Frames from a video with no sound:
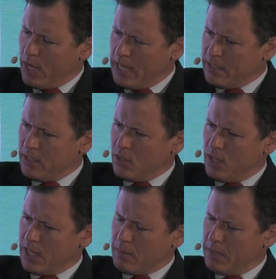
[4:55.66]
easy do you
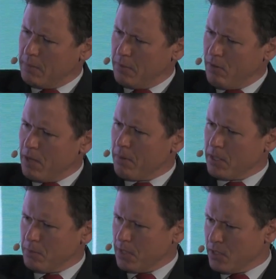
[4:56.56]
think it'll be to be
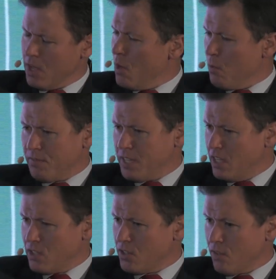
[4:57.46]
reimbursed? Because we've seen
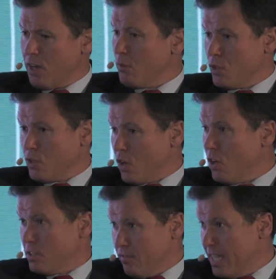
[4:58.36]
issues already with just the cost of the